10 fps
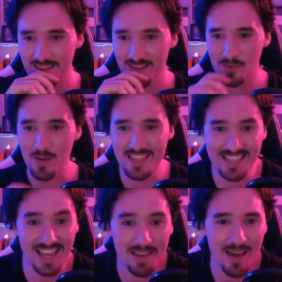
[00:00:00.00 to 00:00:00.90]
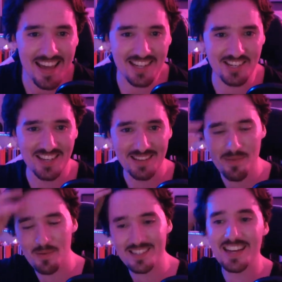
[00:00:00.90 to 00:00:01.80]
We're the same age.
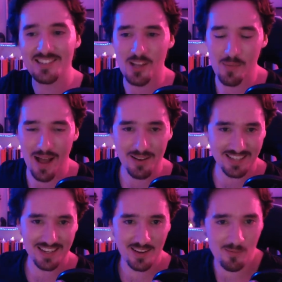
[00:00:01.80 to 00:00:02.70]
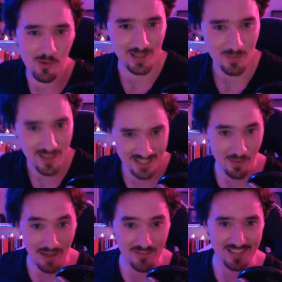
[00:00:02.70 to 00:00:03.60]
People are saying stop outing immortals.
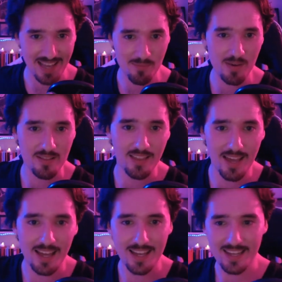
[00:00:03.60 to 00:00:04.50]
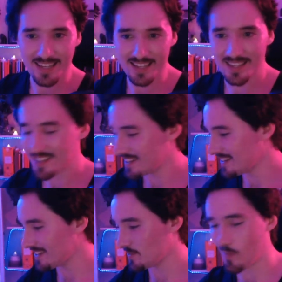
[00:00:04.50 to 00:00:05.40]
We have the same birthday.
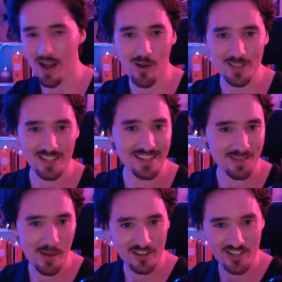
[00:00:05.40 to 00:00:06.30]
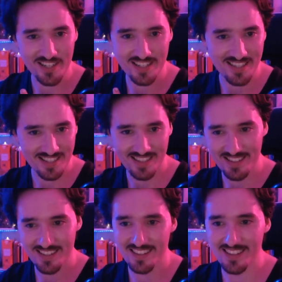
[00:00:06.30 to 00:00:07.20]
We're alternate dimensions.
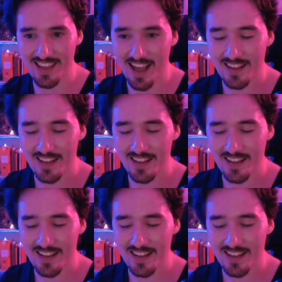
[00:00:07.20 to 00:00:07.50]
Yeah.